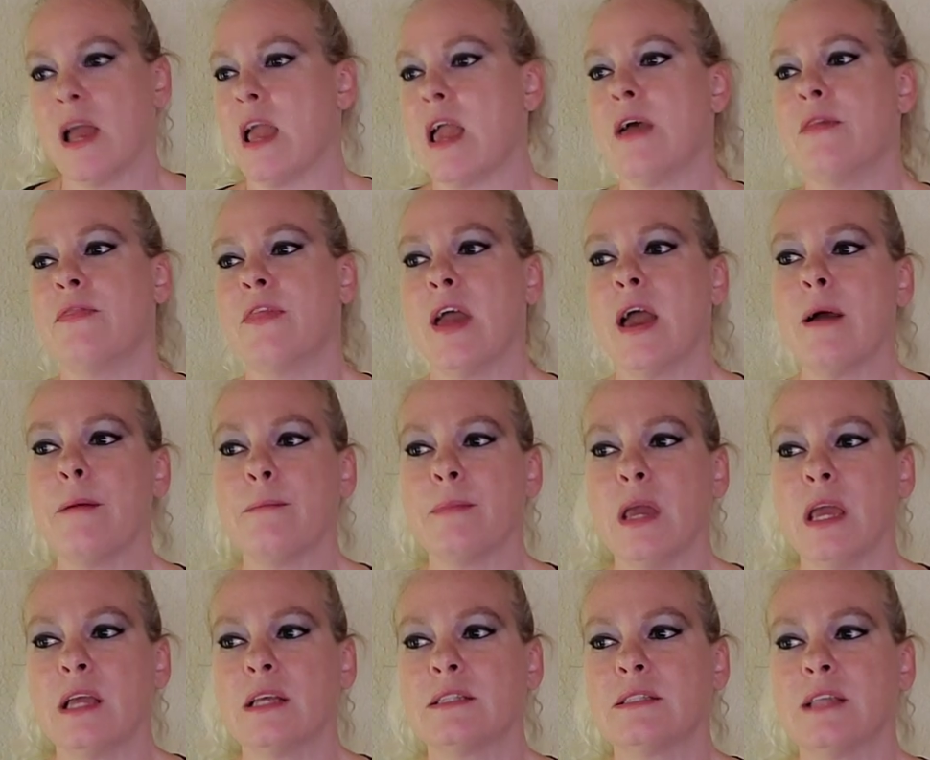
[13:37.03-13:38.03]
and that
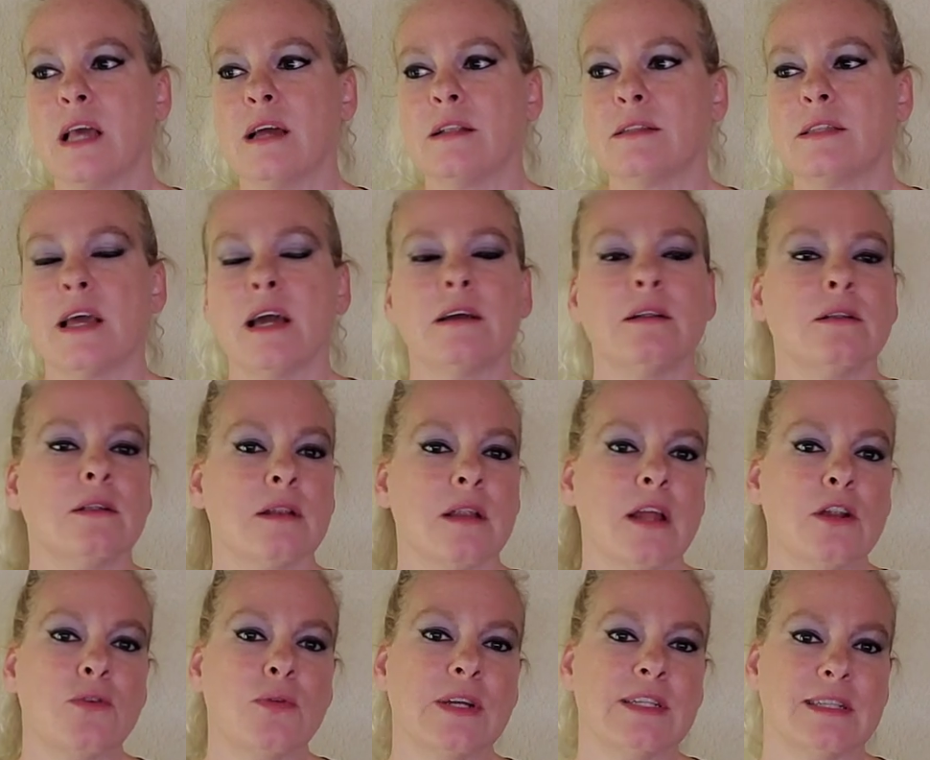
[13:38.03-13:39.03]
makes that that
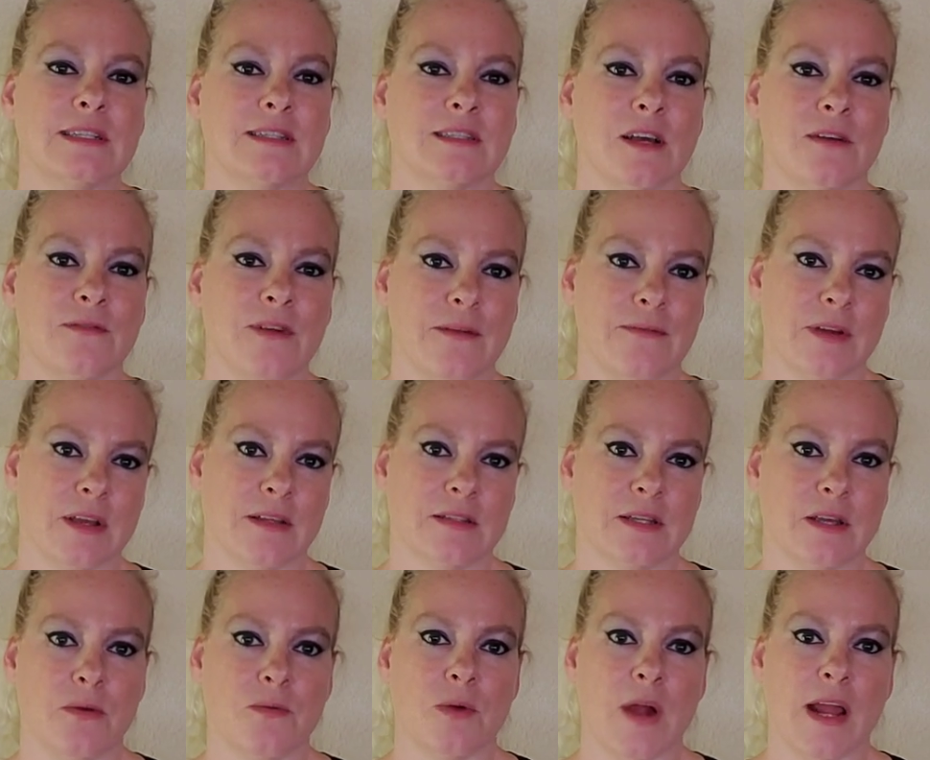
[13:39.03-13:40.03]
increases
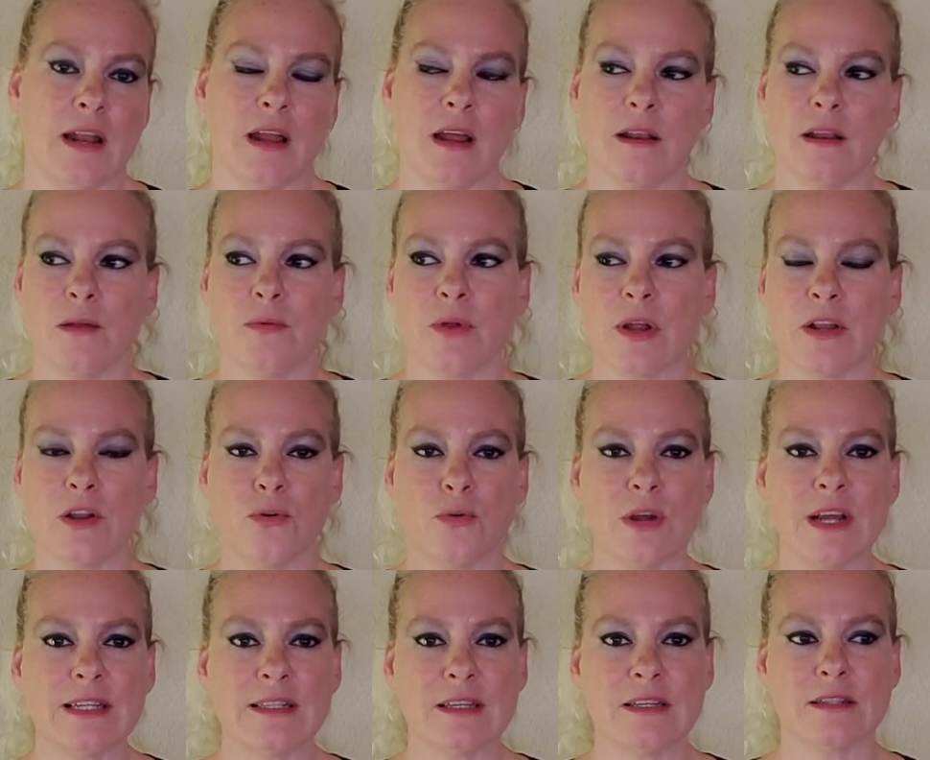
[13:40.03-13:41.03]
self-efficacy right it, it
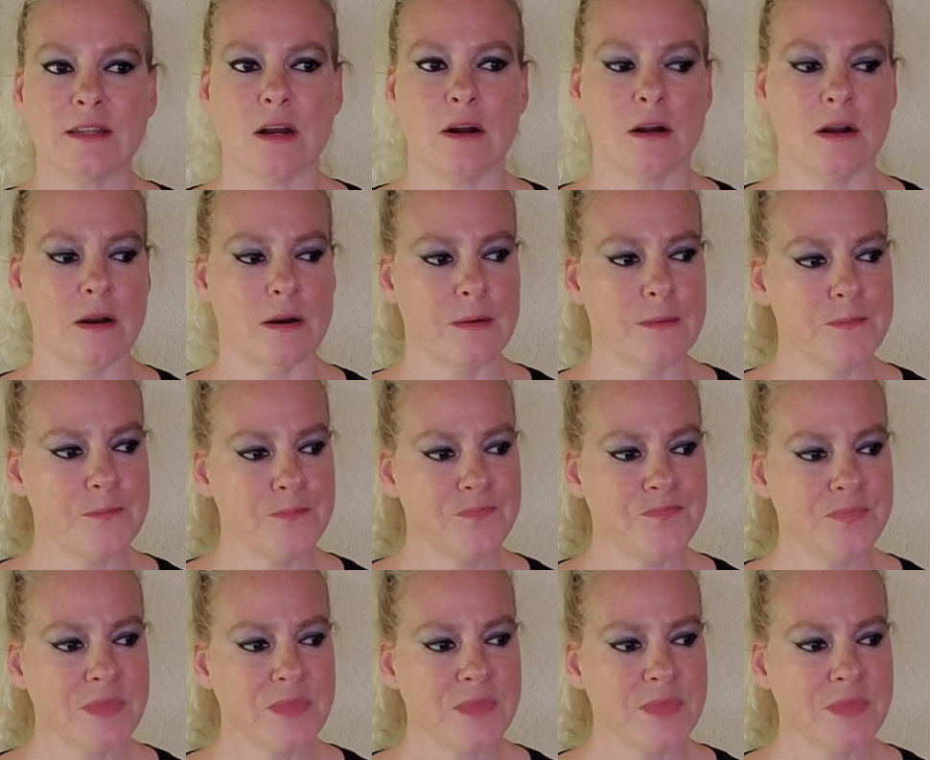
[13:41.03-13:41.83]
increases our